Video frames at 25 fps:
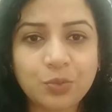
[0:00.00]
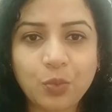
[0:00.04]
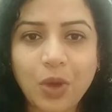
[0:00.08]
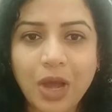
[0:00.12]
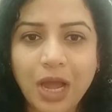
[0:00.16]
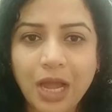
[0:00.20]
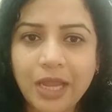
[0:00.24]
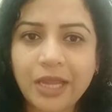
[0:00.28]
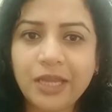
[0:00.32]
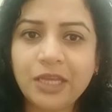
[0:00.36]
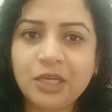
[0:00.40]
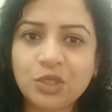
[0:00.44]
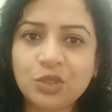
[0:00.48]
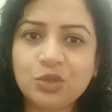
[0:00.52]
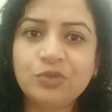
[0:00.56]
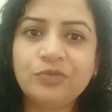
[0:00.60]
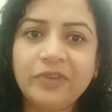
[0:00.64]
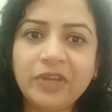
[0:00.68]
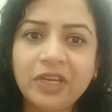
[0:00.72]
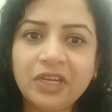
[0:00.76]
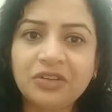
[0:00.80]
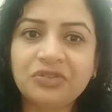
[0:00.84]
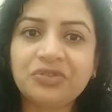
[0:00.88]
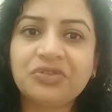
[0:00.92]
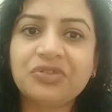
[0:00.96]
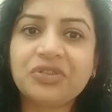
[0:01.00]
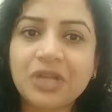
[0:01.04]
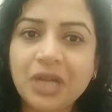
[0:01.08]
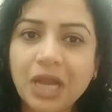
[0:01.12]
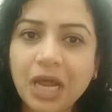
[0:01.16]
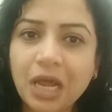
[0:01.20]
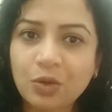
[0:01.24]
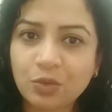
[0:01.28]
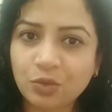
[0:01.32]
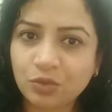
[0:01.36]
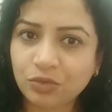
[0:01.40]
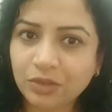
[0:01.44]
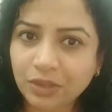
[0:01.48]
why do we
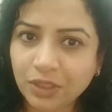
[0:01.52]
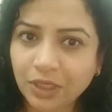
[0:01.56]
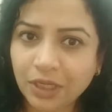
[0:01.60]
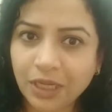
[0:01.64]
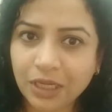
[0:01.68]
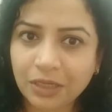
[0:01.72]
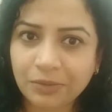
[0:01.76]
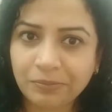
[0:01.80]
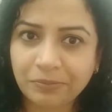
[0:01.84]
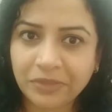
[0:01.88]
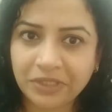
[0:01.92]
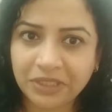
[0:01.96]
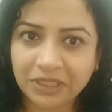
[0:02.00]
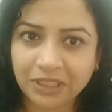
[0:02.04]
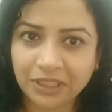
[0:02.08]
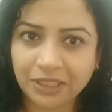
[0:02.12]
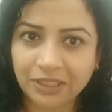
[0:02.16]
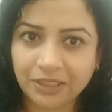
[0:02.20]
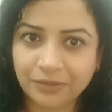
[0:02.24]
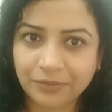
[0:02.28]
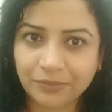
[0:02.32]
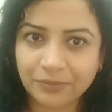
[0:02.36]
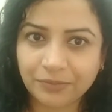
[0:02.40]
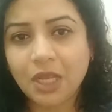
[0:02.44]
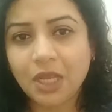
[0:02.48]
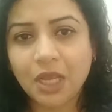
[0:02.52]
drown Ganpati?